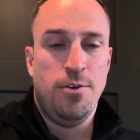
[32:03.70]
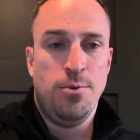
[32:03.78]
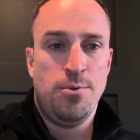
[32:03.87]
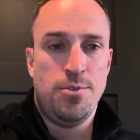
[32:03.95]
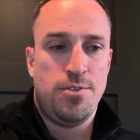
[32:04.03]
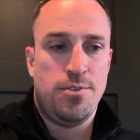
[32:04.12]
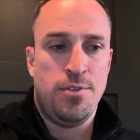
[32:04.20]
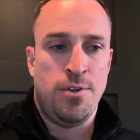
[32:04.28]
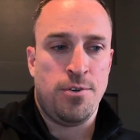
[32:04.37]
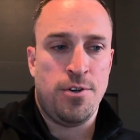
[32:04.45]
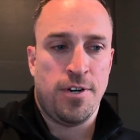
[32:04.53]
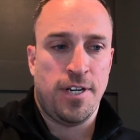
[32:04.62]
who's
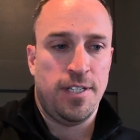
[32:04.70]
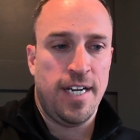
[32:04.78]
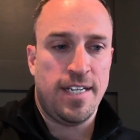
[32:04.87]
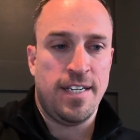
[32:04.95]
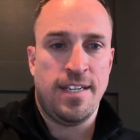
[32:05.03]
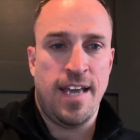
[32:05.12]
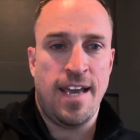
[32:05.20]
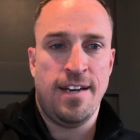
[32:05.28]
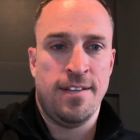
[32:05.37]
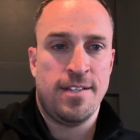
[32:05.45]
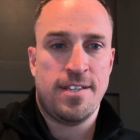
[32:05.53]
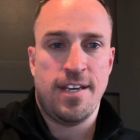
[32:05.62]
you're collecting
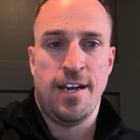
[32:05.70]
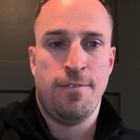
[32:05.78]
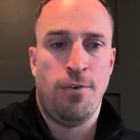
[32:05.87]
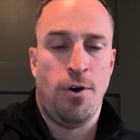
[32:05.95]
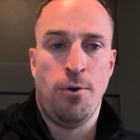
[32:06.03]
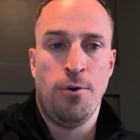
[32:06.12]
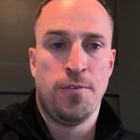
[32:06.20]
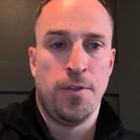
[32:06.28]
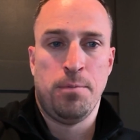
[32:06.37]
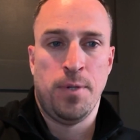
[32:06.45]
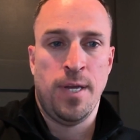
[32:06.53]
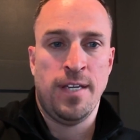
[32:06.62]
data that's kind of all over
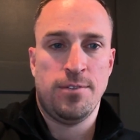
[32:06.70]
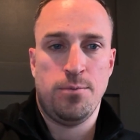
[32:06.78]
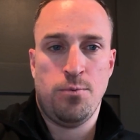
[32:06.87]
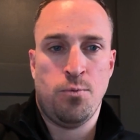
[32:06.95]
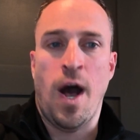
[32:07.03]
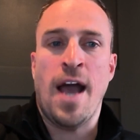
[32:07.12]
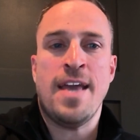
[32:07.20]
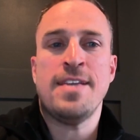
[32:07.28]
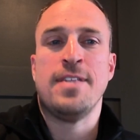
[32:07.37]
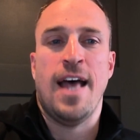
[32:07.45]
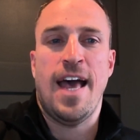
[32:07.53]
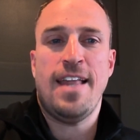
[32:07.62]
the place, why
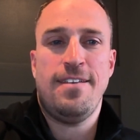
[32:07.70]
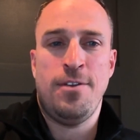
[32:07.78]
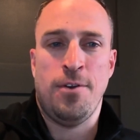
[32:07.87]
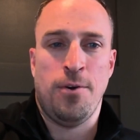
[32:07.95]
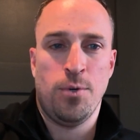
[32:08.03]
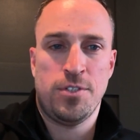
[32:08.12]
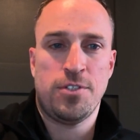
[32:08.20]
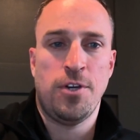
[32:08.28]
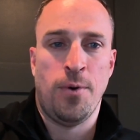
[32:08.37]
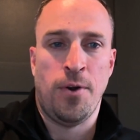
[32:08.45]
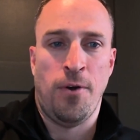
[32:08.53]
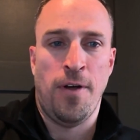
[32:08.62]
is that? What's
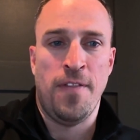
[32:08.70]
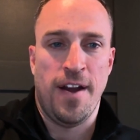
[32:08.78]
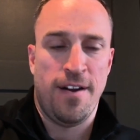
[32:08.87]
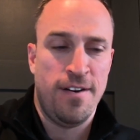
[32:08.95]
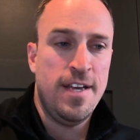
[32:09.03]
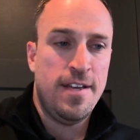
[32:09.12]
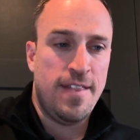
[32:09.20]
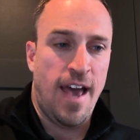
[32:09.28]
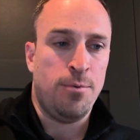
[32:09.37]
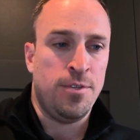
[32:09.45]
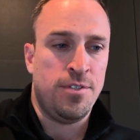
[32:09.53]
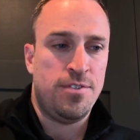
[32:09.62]
going on there?
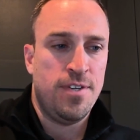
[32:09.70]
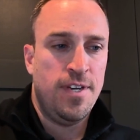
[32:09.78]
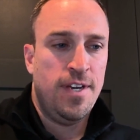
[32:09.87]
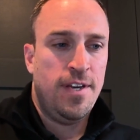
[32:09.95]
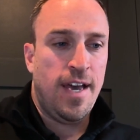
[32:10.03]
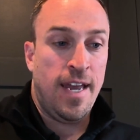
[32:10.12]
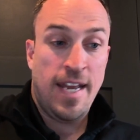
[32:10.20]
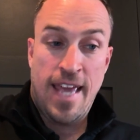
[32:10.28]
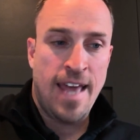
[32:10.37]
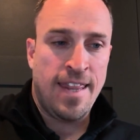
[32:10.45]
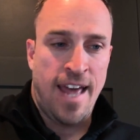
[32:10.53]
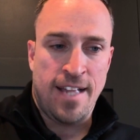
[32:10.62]
That was And
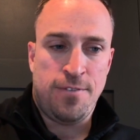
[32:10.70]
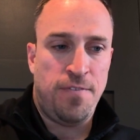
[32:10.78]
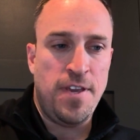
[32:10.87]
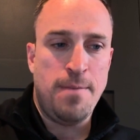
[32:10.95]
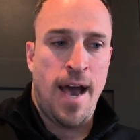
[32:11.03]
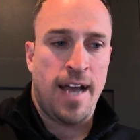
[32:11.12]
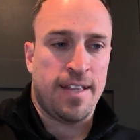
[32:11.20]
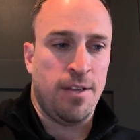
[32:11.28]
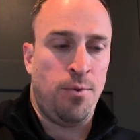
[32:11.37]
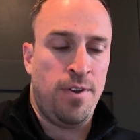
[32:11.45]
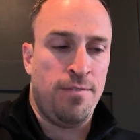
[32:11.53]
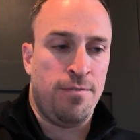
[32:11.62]
again, that's feedback
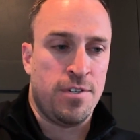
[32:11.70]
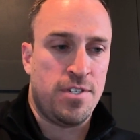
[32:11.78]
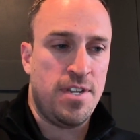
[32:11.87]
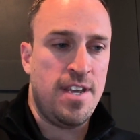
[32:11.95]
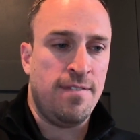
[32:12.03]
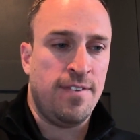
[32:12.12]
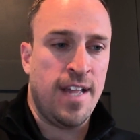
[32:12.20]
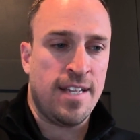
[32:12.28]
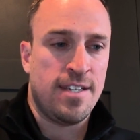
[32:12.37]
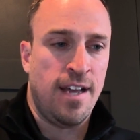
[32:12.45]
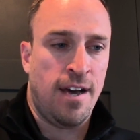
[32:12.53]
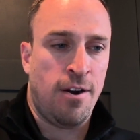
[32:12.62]
that we've received.
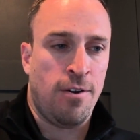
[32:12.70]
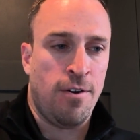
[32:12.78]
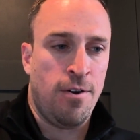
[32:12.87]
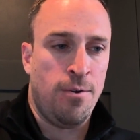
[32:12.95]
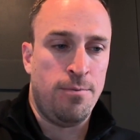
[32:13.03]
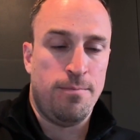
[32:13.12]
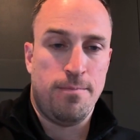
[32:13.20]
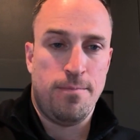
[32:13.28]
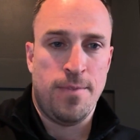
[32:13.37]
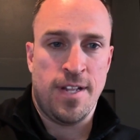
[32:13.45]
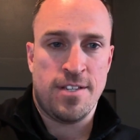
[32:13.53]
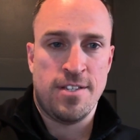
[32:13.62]
That's not our
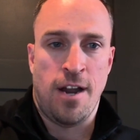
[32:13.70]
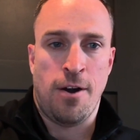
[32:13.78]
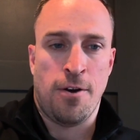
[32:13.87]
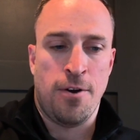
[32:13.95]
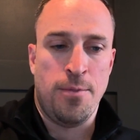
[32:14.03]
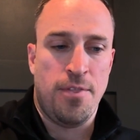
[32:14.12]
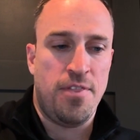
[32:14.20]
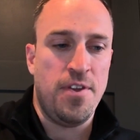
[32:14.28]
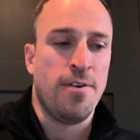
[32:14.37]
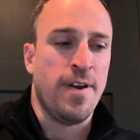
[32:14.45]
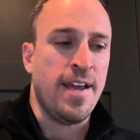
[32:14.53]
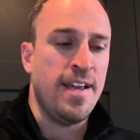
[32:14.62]
own
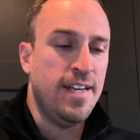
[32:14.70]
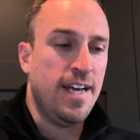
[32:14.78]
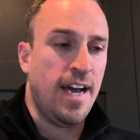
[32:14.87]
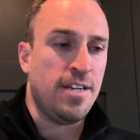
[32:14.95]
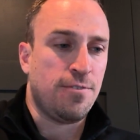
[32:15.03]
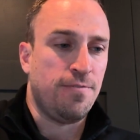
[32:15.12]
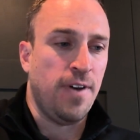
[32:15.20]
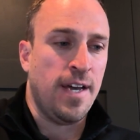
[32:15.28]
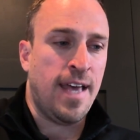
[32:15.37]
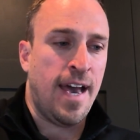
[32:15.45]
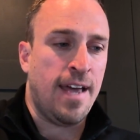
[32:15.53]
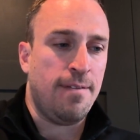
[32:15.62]
theory. I just
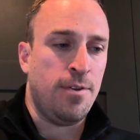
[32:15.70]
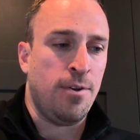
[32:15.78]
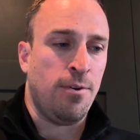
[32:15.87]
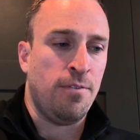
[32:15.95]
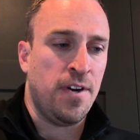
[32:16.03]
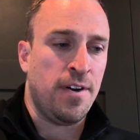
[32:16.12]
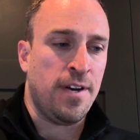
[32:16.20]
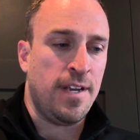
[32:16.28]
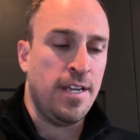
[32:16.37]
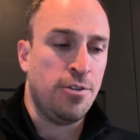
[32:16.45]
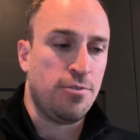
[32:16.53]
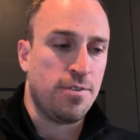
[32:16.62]
find that a very
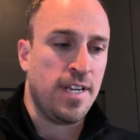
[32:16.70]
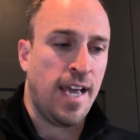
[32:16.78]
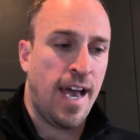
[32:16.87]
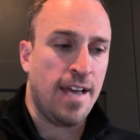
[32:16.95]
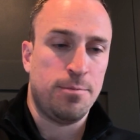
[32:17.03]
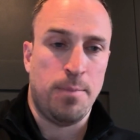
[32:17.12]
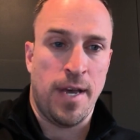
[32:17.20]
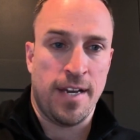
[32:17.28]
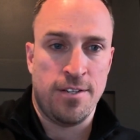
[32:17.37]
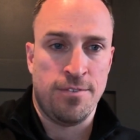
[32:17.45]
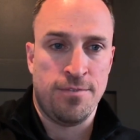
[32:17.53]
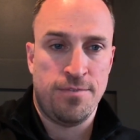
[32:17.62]
interesting
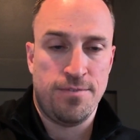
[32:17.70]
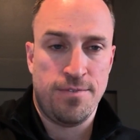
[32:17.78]
aspect of